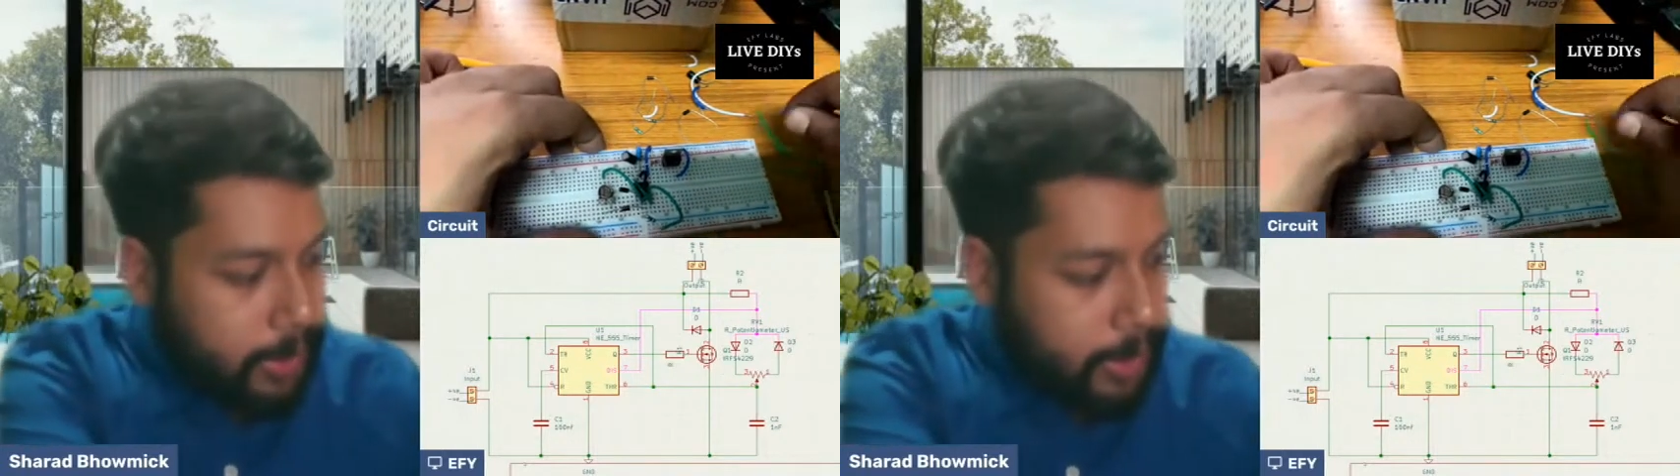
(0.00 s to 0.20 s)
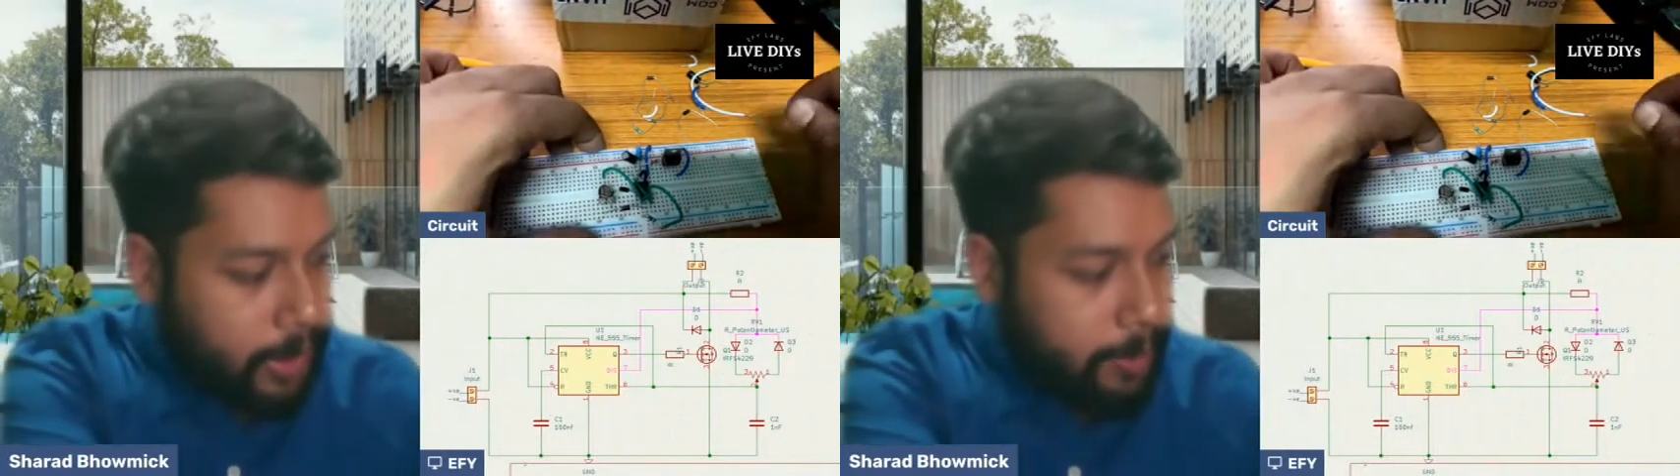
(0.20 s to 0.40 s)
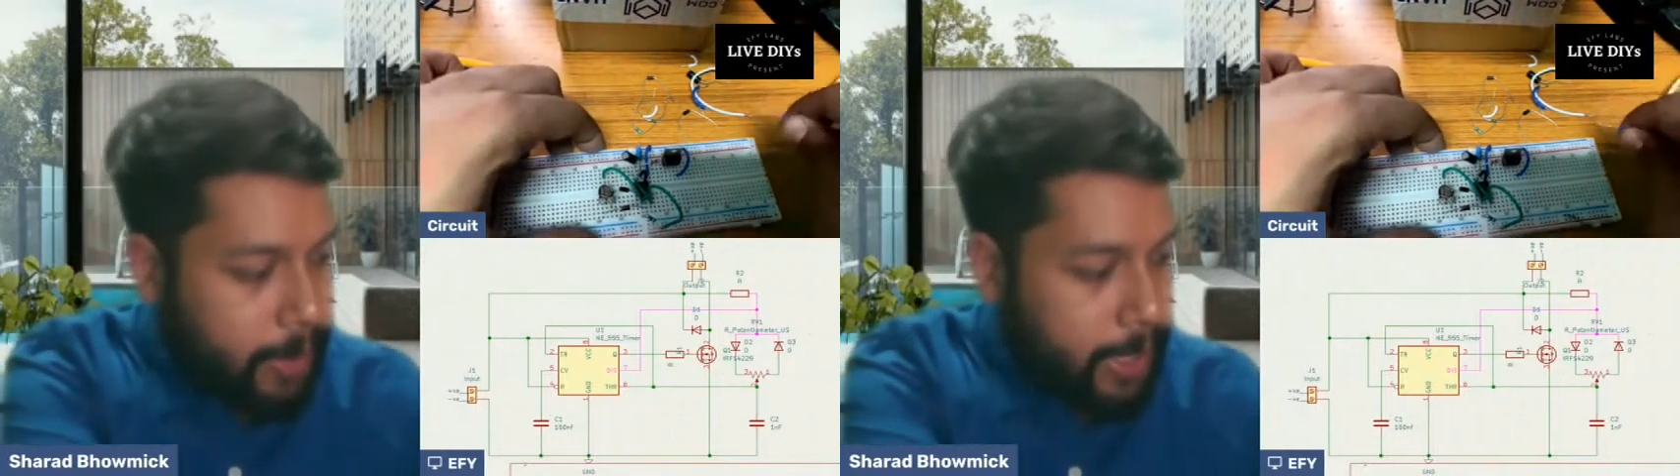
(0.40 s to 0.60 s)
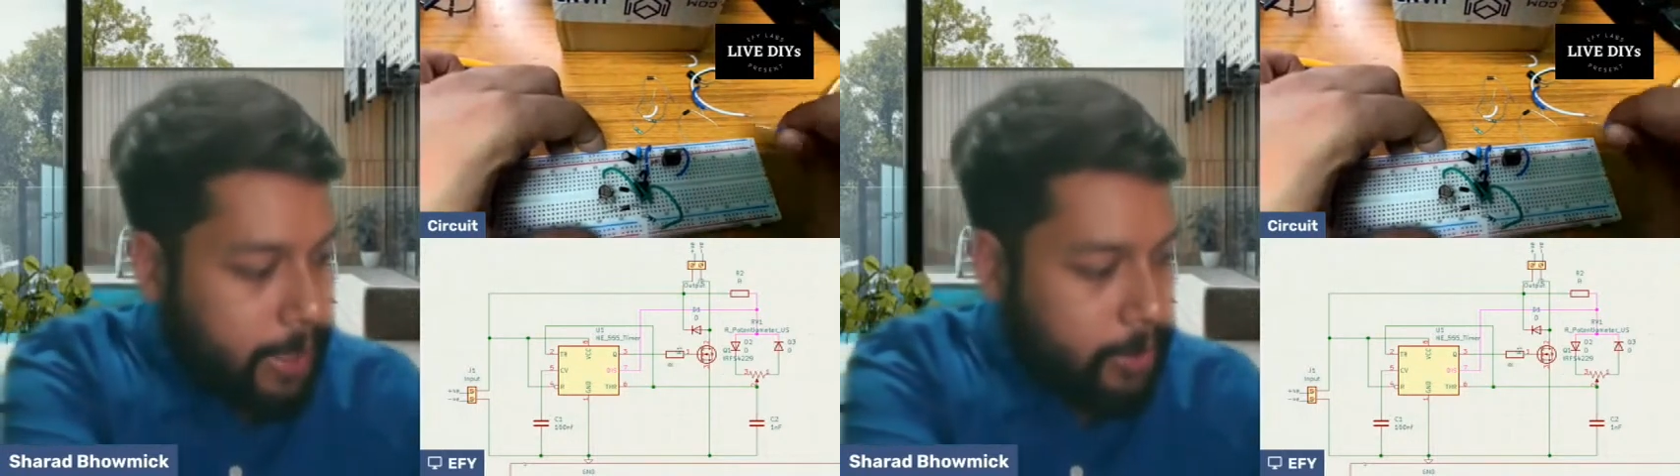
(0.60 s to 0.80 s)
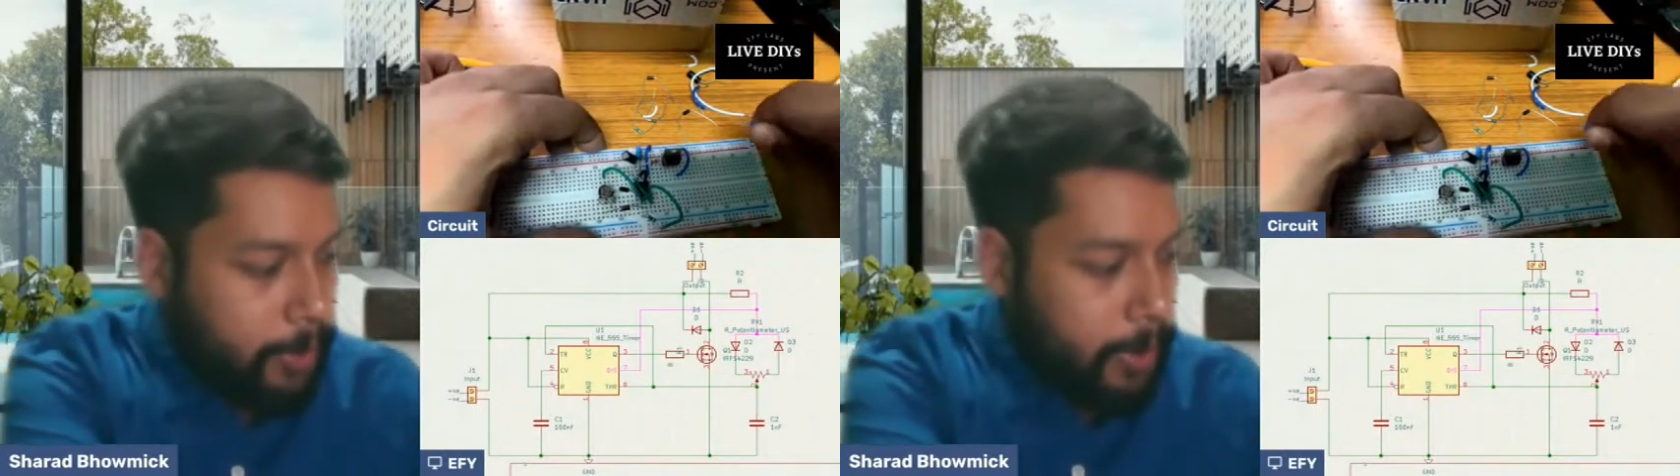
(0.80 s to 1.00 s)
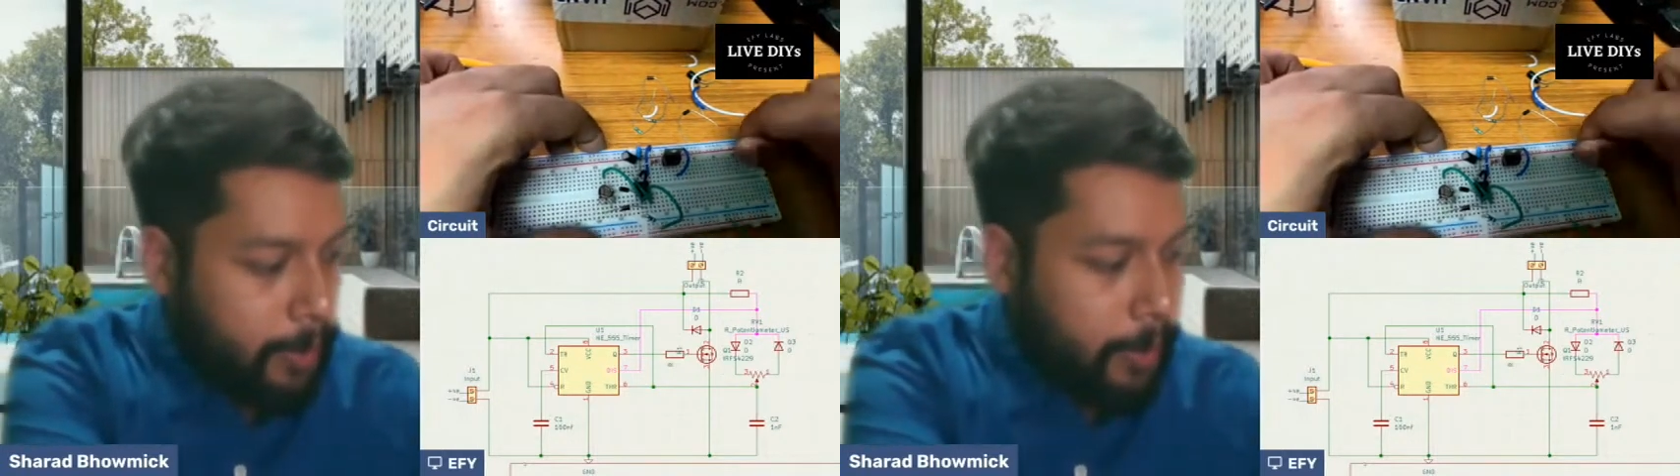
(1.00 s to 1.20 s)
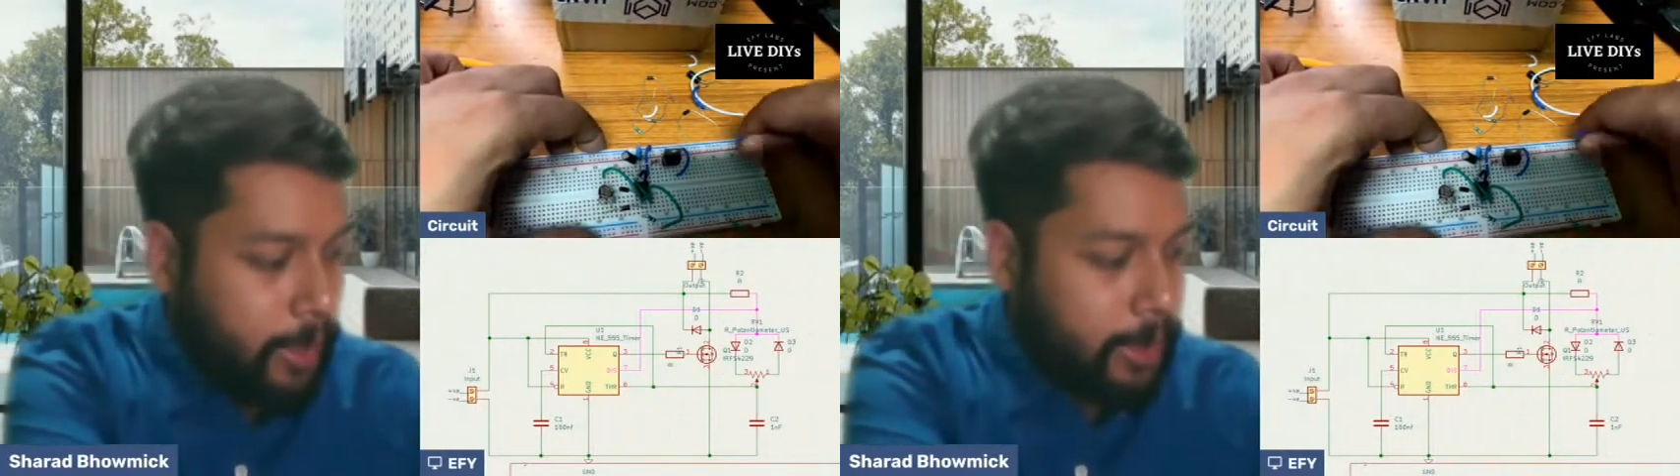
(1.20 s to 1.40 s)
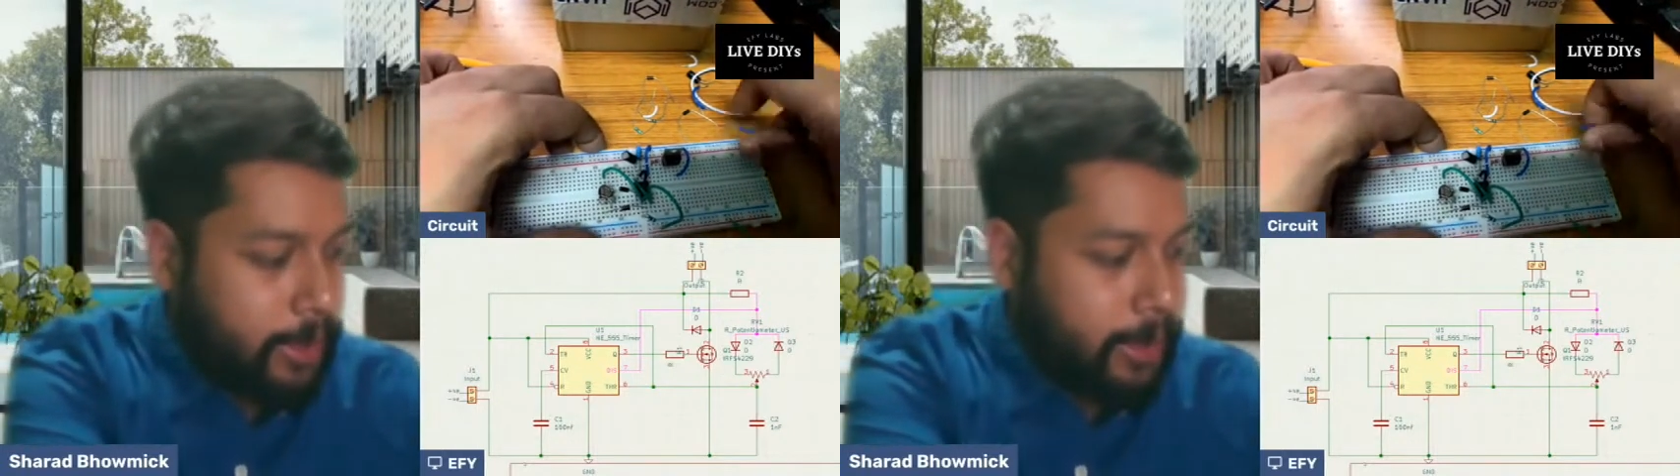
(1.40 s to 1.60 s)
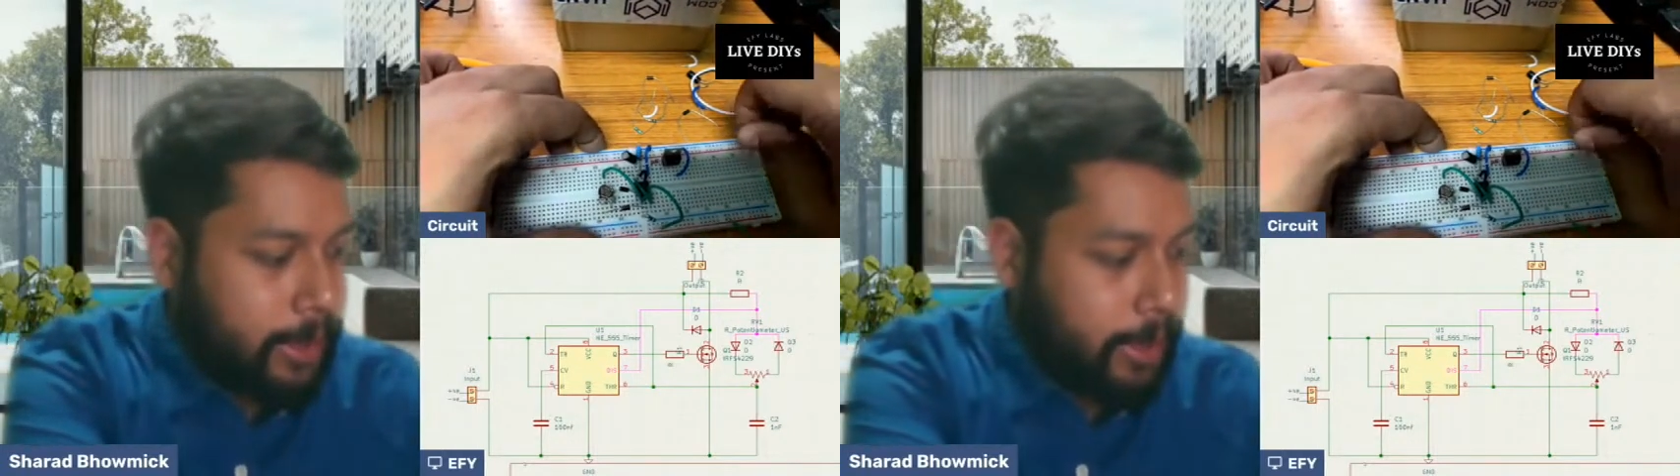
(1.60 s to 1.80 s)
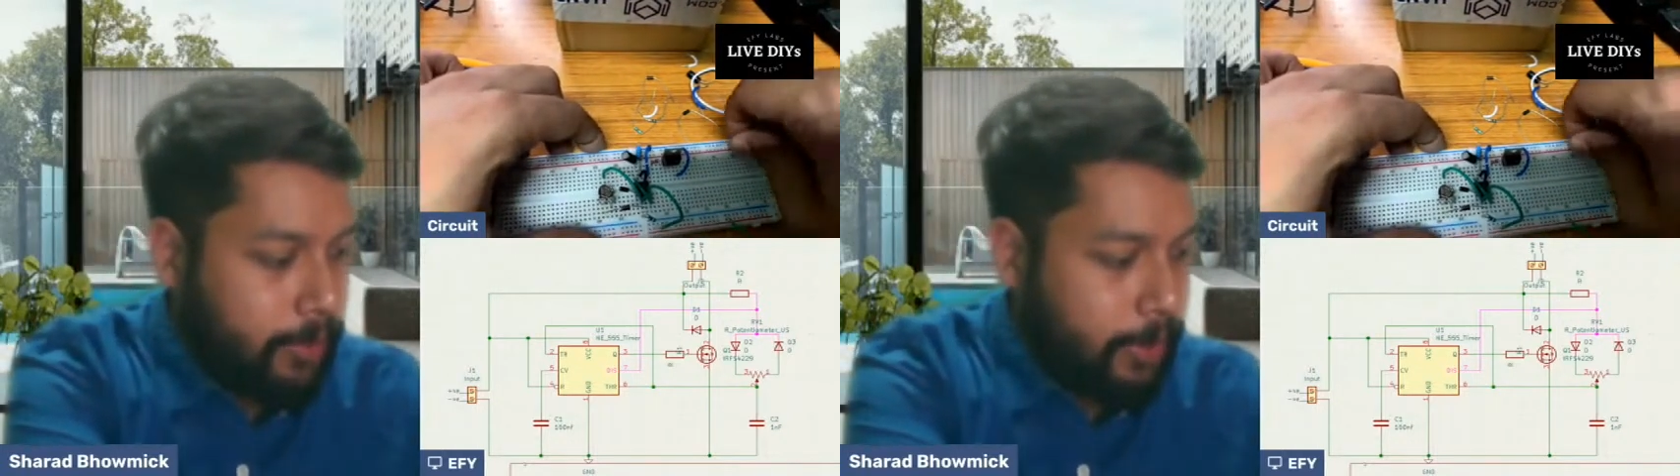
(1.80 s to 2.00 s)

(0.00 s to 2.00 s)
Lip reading: our battery to power the circuit,